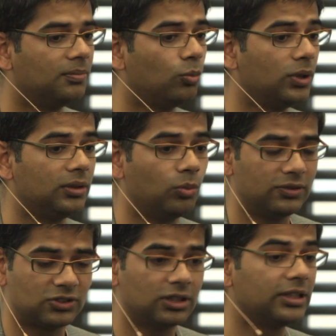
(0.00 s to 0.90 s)

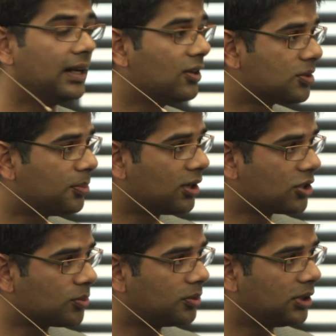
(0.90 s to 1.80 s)
We've certainly announced a
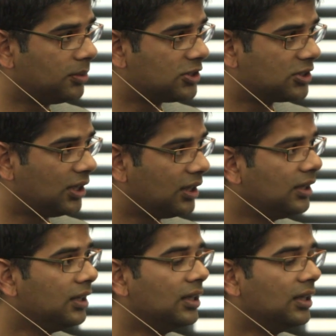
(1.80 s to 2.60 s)
partnership with BBC.